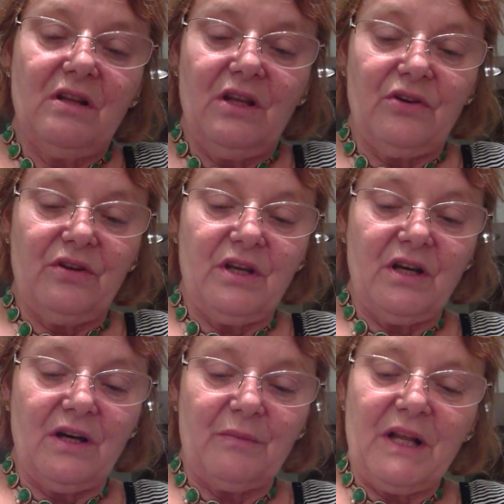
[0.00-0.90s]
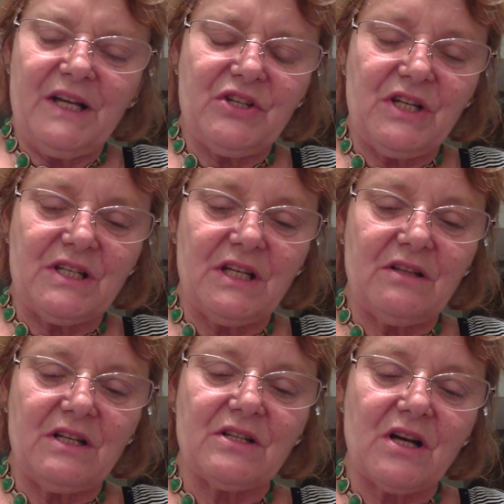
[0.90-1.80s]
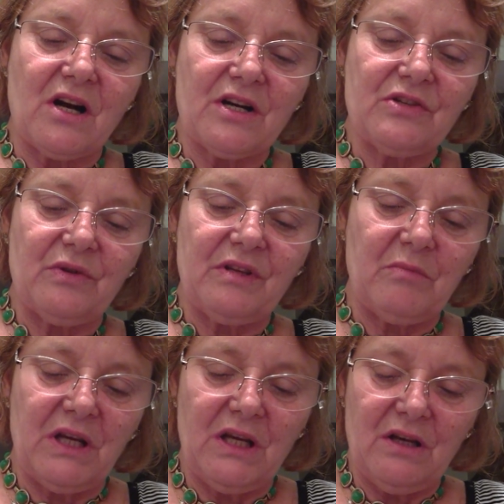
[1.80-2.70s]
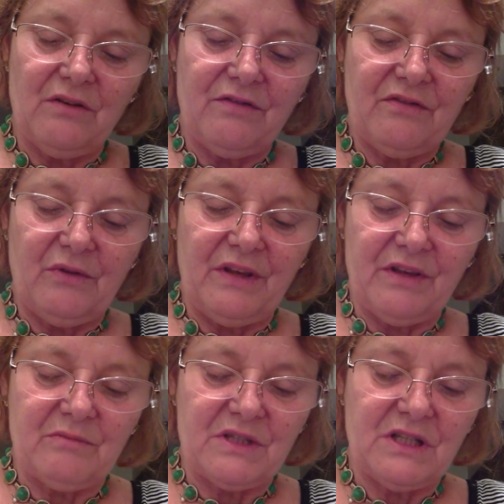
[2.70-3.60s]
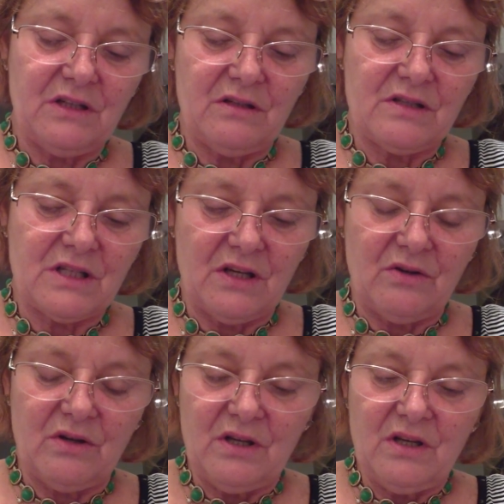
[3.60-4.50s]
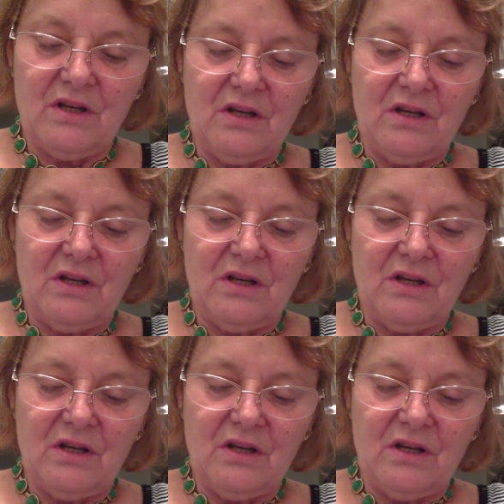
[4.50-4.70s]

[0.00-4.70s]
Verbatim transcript: they're the, I'm glad she sent these cards with me, with them too, so, I